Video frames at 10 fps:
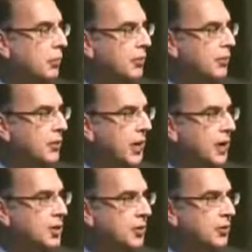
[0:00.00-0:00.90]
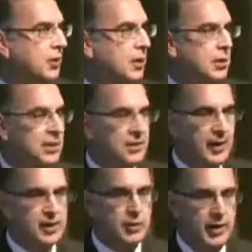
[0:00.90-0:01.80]
prisoner of conscience
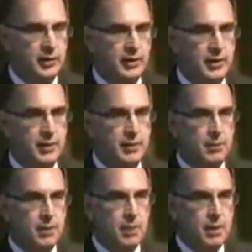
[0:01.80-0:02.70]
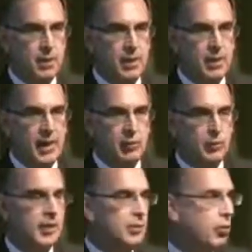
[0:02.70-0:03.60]
Natan Sharansky, and
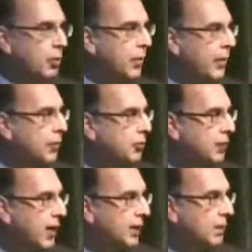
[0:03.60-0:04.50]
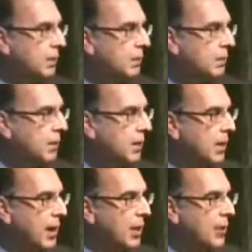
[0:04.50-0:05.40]
with Peter Paul and Mary Hussein.
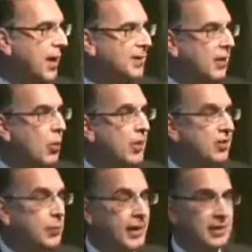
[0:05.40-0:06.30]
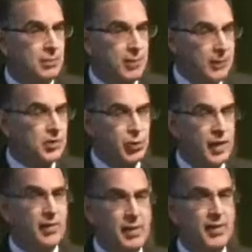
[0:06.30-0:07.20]
And on that day, when we expected maybe
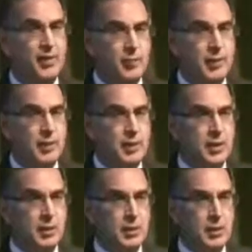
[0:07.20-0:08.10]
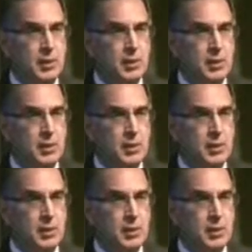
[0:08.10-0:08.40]
25,000 people to come,